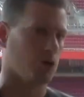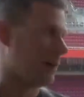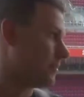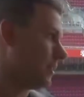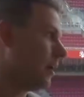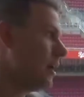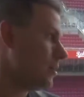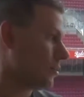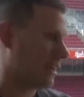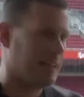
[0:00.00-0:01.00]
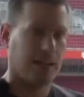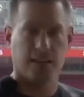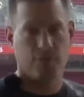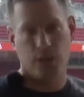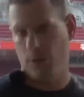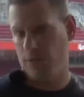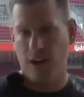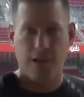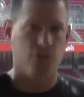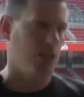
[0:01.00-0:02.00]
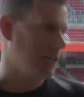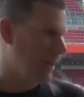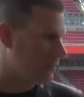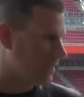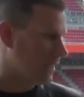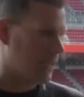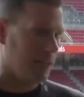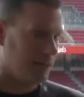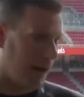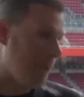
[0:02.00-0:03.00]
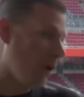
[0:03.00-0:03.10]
trips, and connectivity with 5G and LTE, I'm